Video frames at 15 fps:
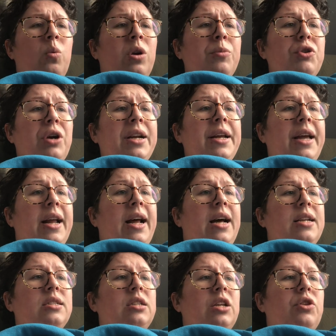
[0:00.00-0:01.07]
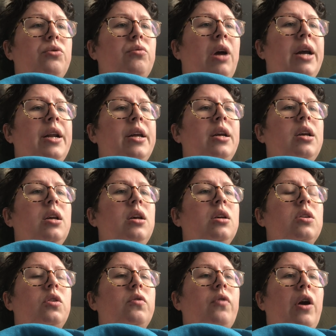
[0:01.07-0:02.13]
What I'm trying to get at is that the writing
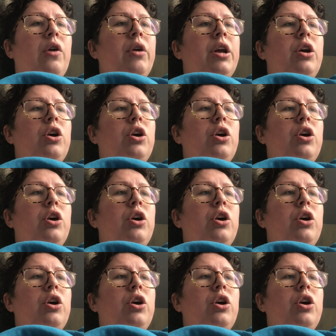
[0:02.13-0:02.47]
is very